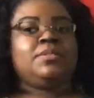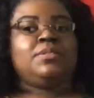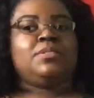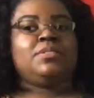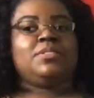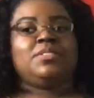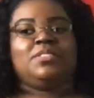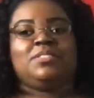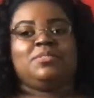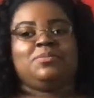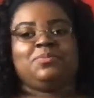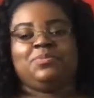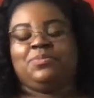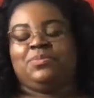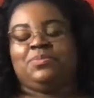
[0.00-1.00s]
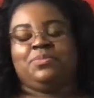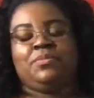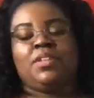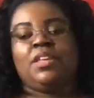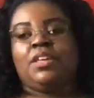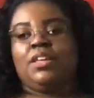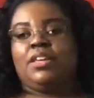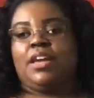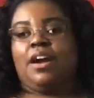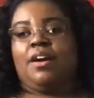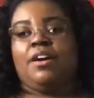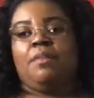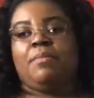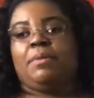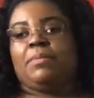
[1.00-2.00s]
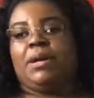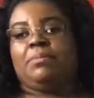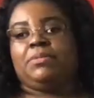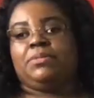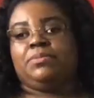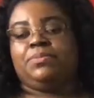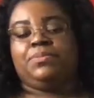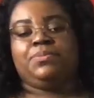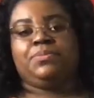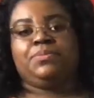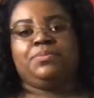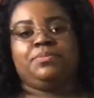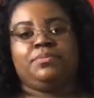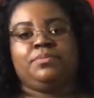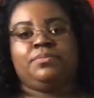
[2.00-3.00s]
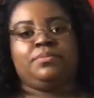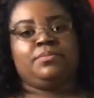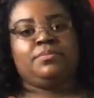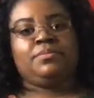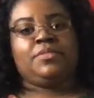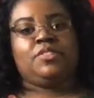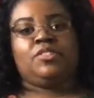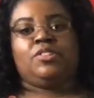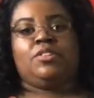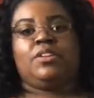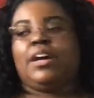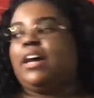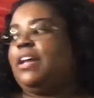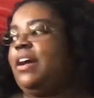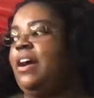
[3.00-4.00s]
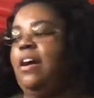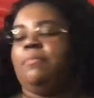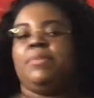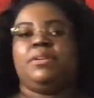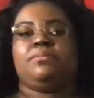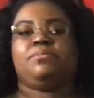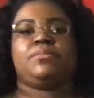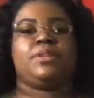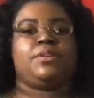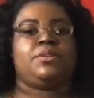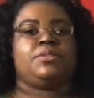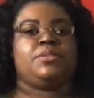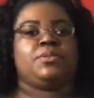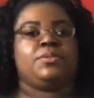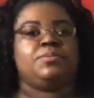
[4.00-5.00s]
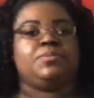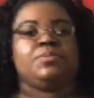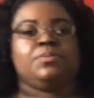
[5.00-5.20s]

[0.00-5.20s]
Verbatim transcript: Okay, okay. Yeah, I'll help my mama. She'll know how to comment on YouTube.